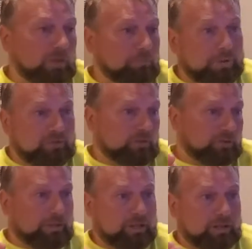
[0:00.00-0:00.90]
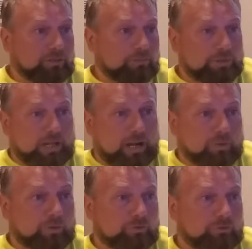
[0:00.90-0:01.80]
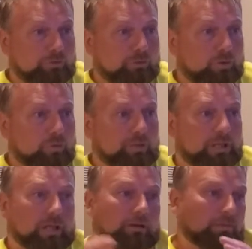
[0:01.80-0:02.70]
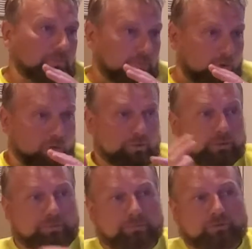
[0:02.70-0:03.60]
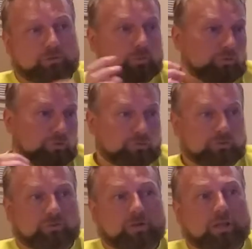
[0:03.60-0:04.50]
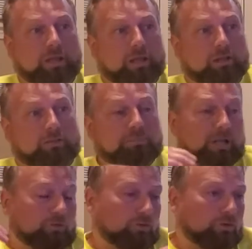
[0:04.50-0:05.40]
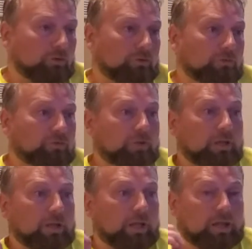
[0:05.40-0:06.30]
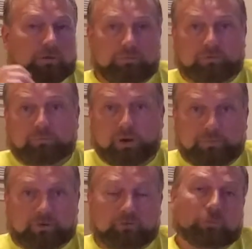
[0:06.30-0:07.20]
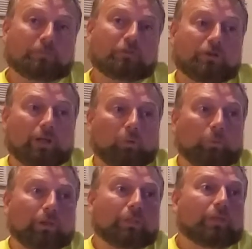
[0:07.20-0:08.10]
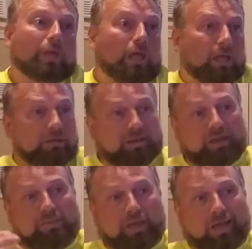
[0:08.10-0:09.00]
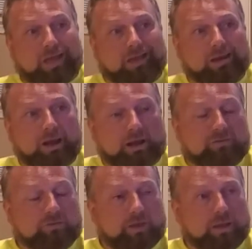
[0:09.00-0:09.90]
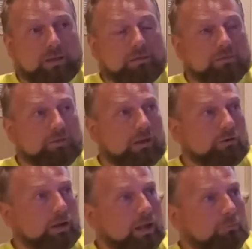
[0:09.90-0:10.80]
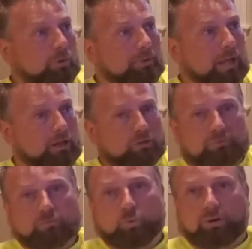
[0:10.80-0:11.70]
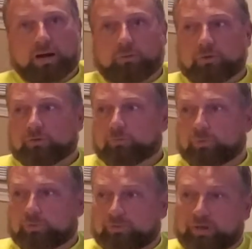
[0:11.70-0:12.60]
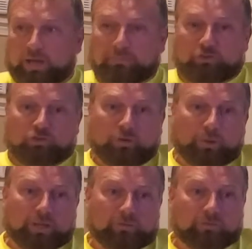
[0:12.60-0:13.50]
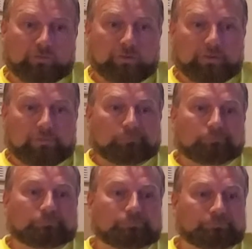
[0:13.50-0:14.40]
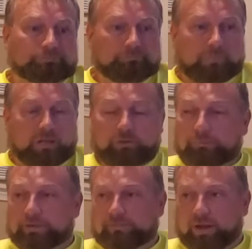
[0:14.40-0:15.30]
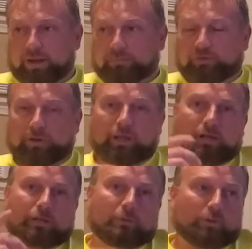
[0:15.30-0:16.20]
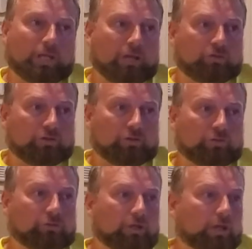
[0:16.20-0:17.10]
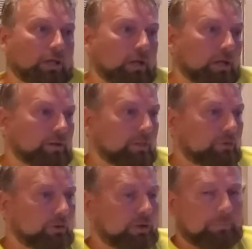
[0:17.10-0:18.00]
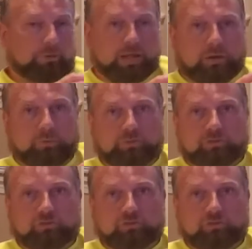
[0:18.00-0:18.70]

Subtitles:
basically 3 hours or so to get all the disclosures, pictures, and the property description dealt with. And then I'd say Saturday I probably had a good 4 hours worth of time in showings, a little bit of time Sunday in communications, another couple hours in